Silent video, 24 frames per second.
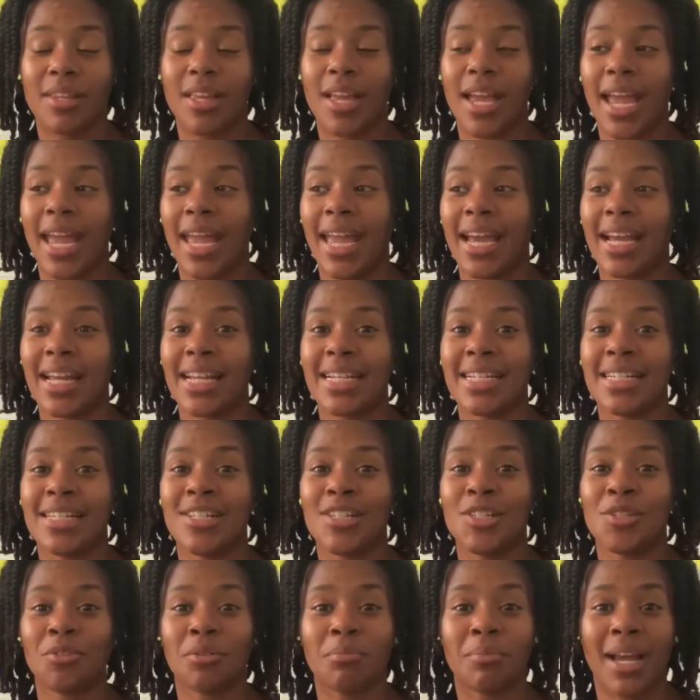And
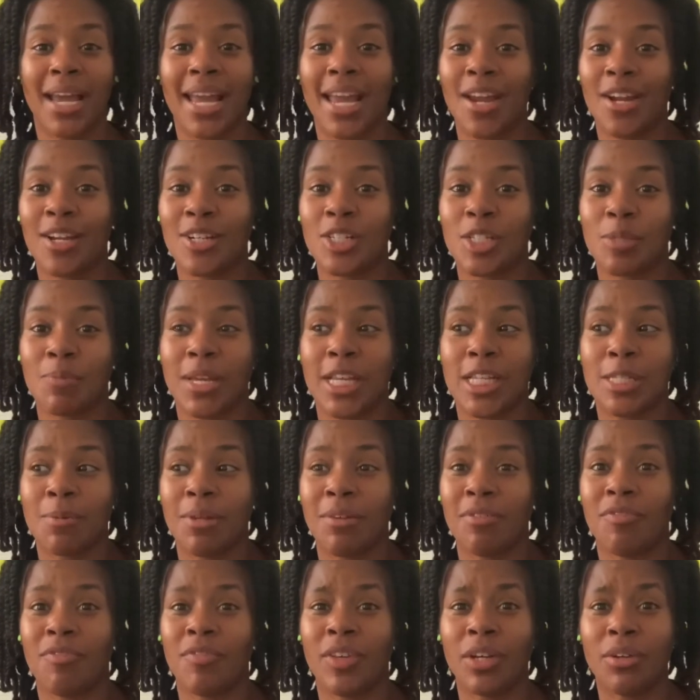doing my hair just makes me
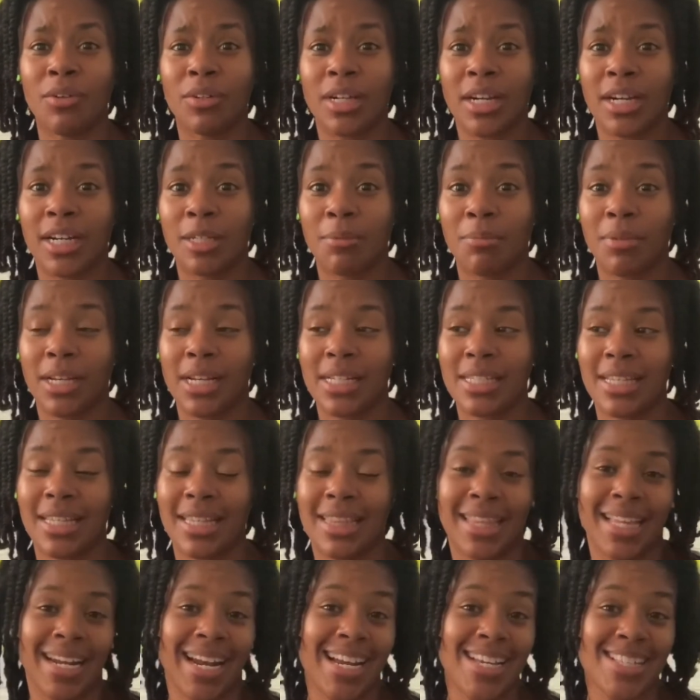feel good because
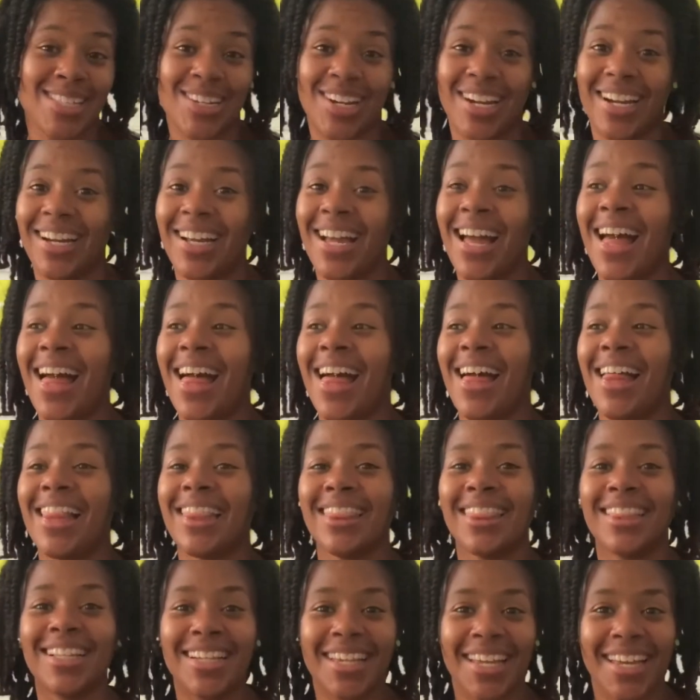then I start
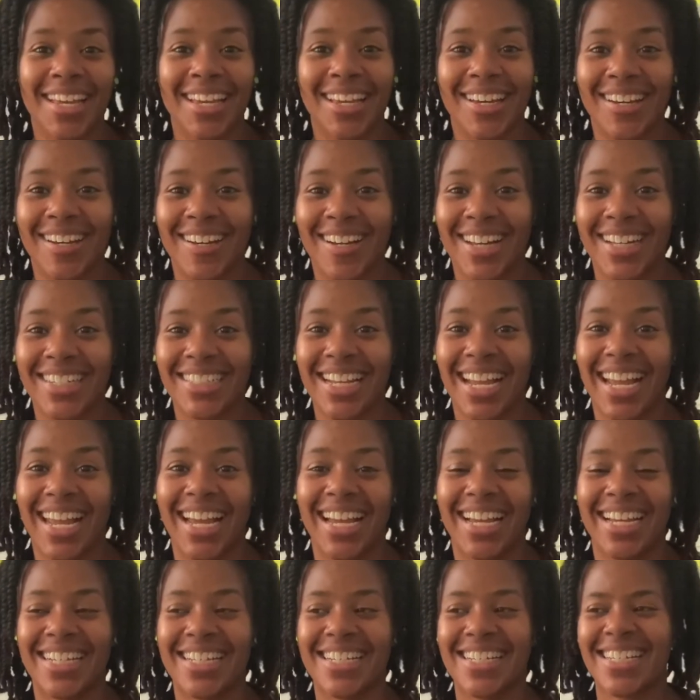looking good,
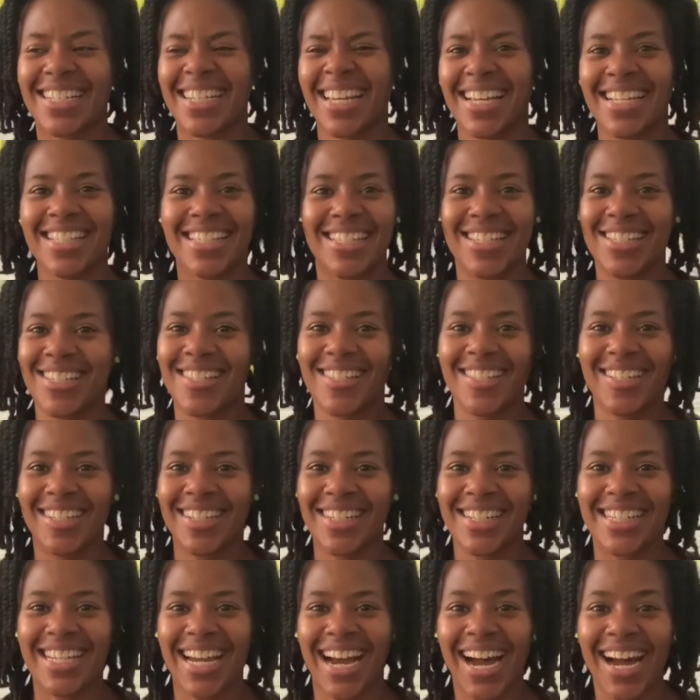and it's just a
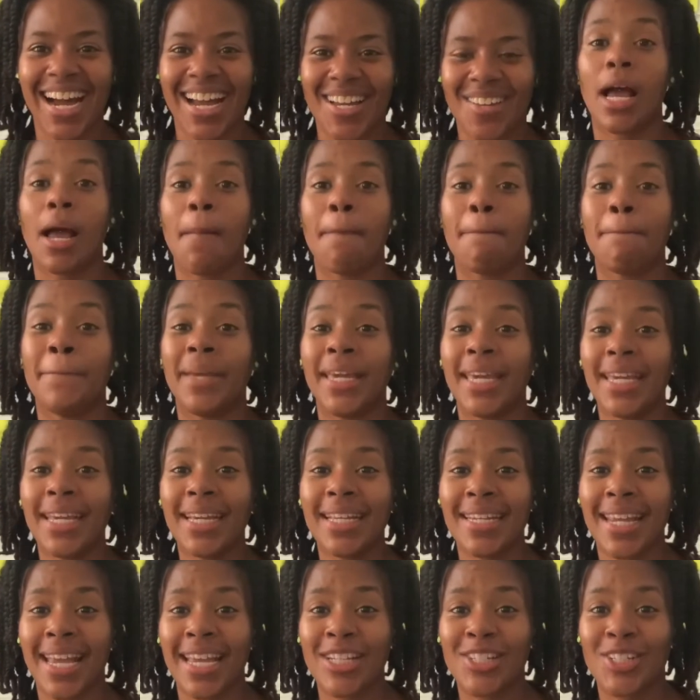good time. Being in
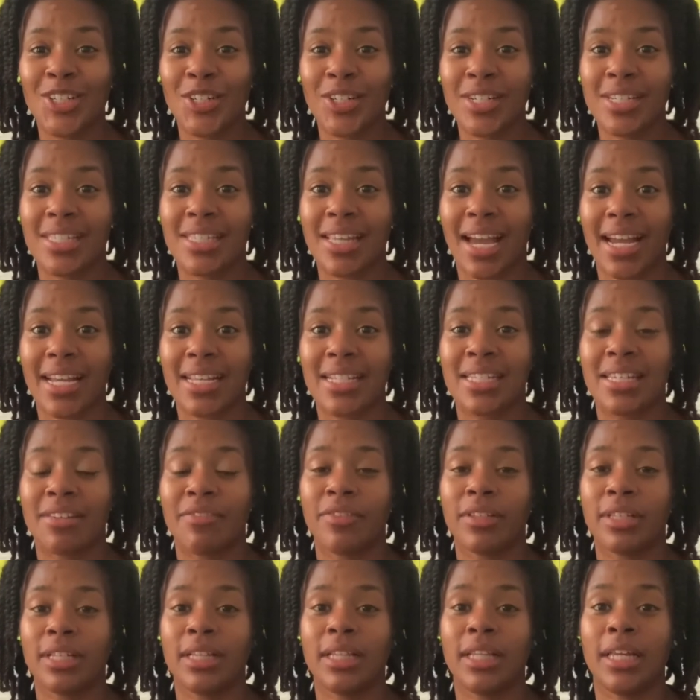nature is
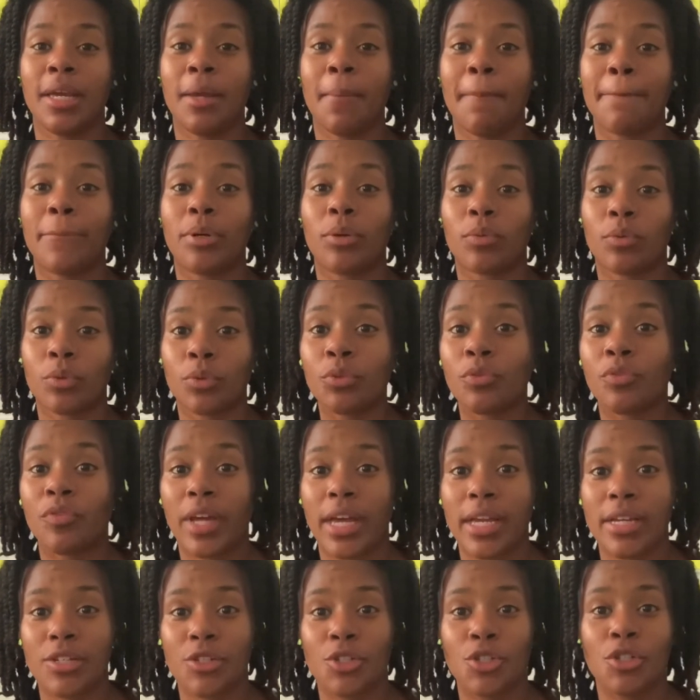scientifically
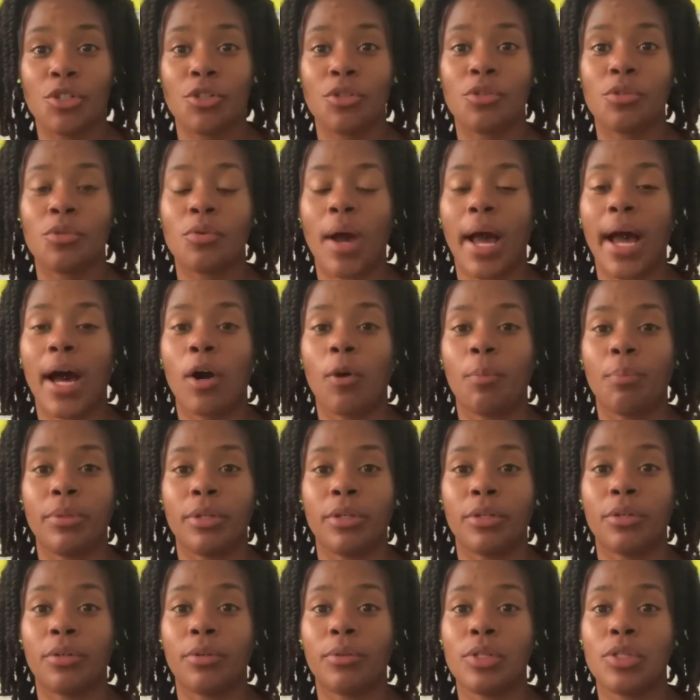proven to help
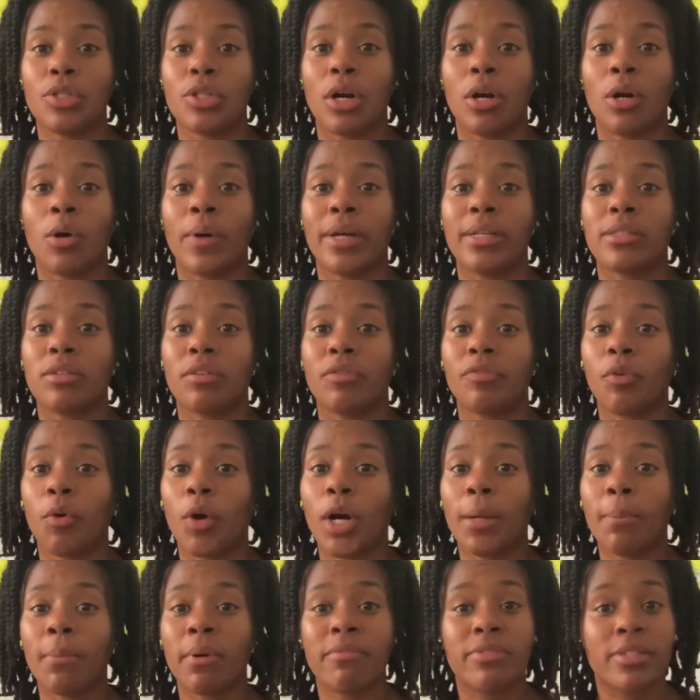you, so it's a
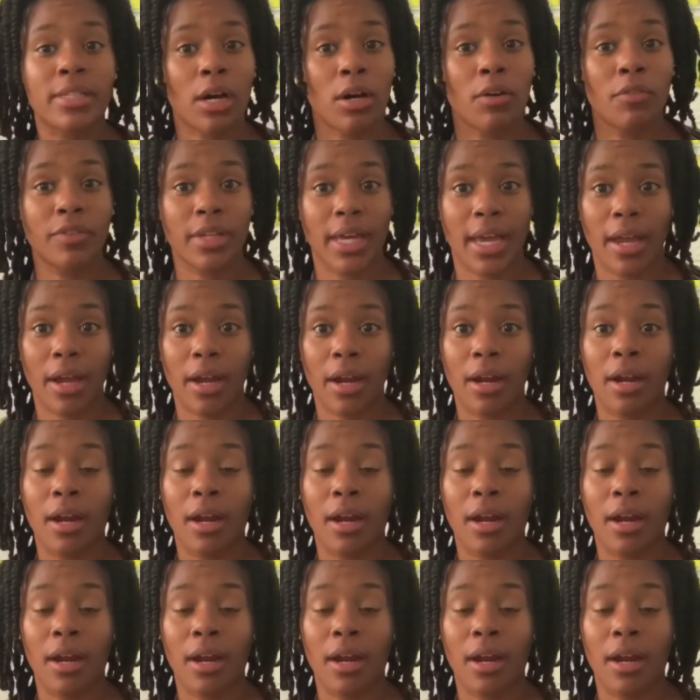form of self-care.